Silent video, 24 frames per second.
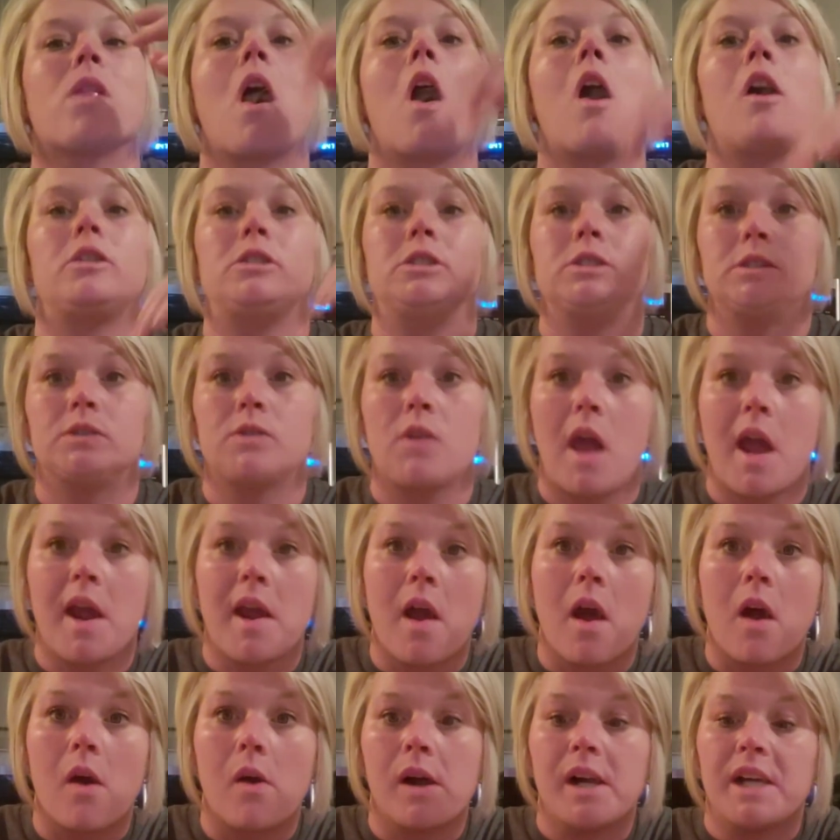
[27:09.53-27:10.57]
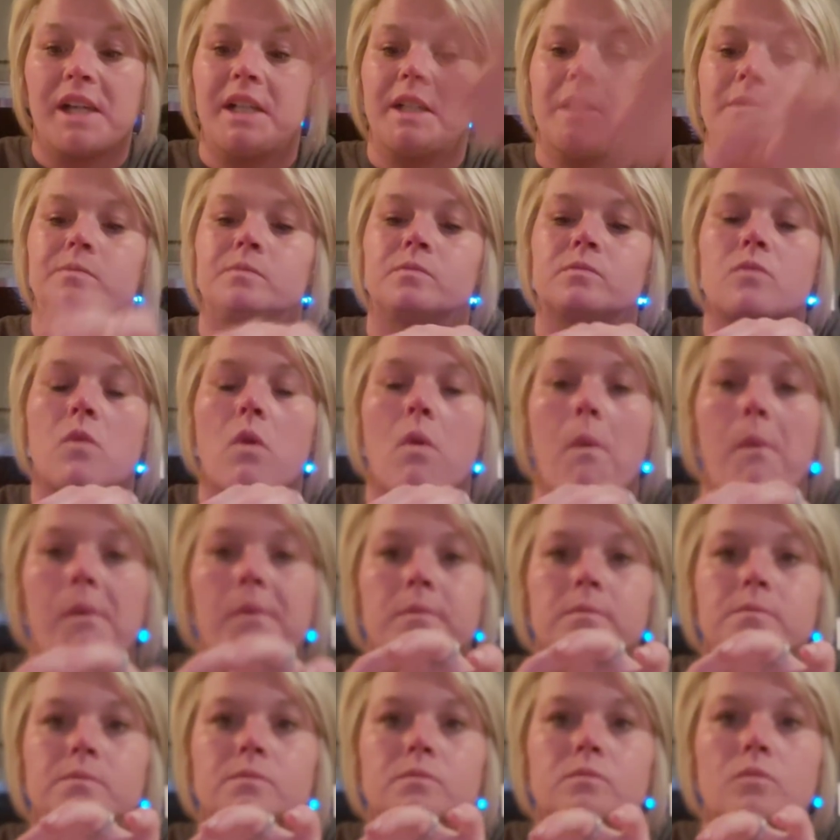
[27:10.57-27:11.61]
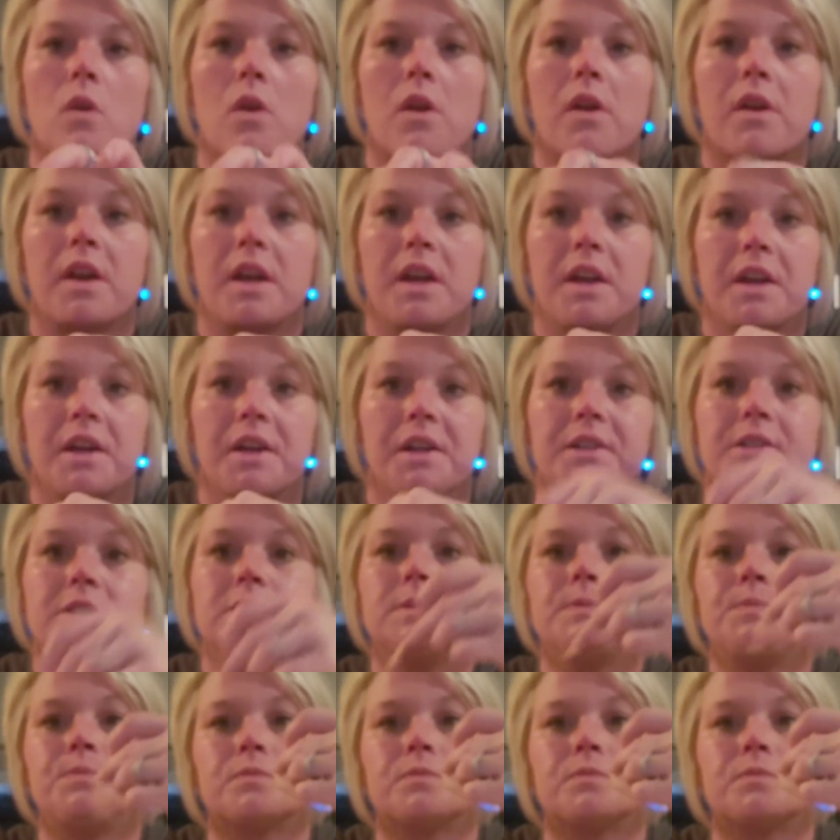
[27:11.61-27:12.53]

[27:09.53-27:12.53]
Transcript: And they all had kids.